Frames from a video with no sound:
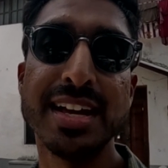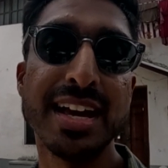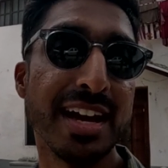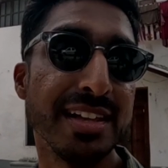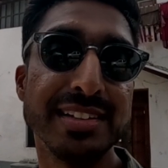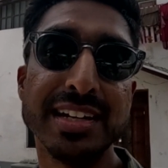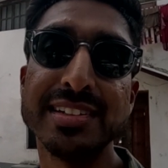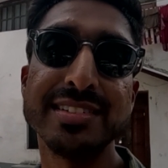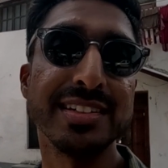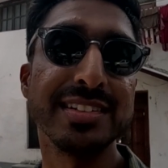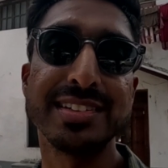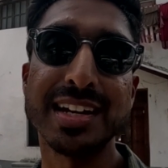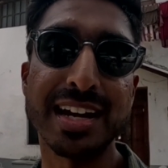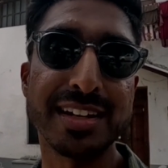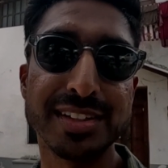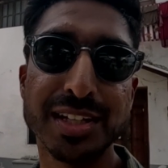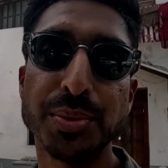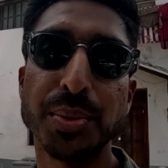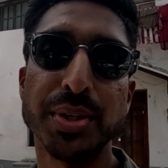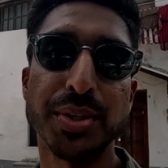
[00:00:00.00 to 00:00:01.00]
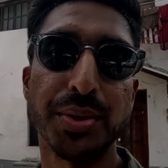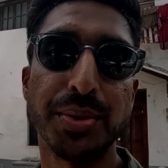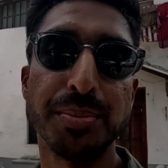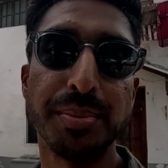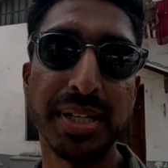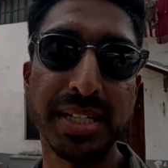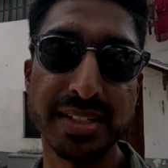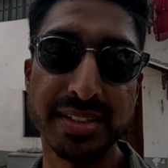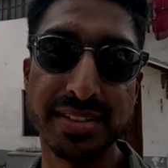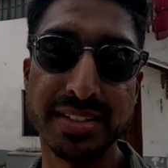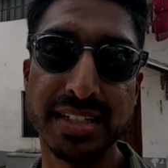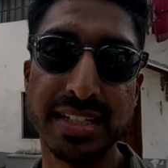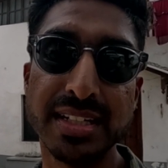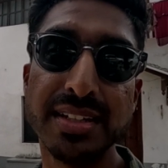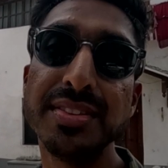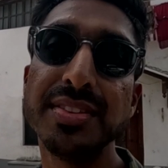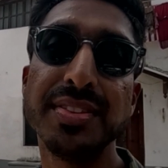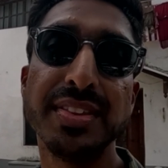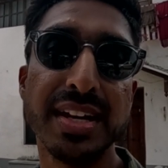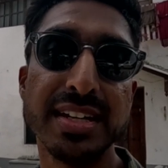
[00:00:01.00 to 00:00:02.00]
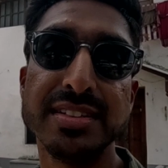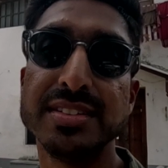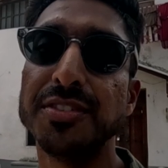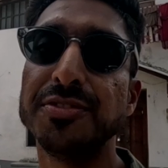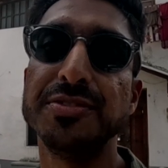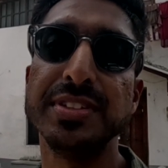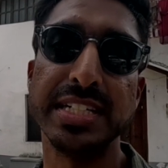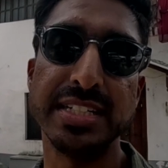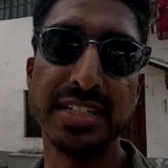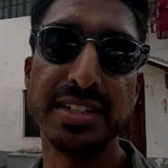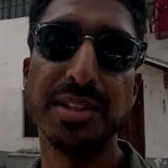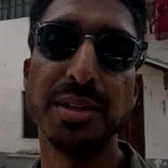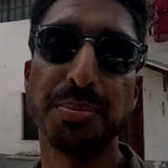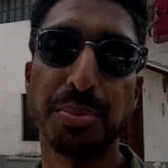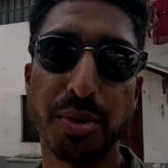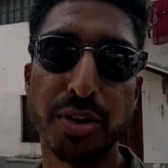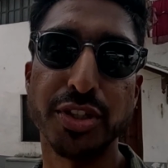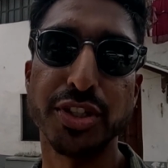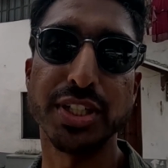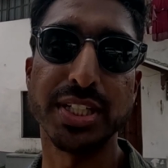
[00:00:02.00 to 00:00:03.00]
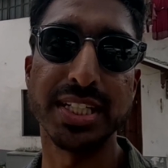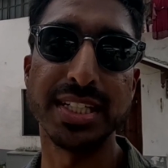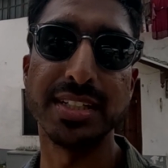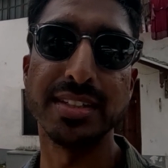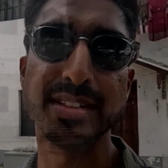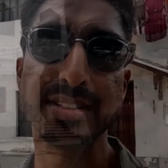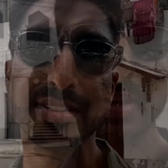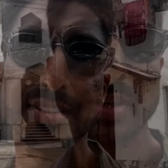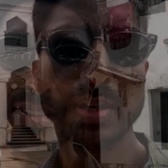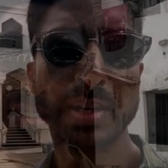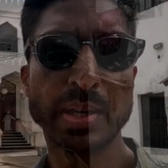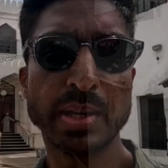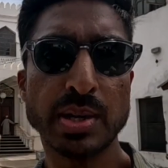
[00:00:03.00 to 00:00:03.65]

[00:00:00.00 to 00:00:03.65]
And that's exactly what Oman did. They defeated the Portuguese.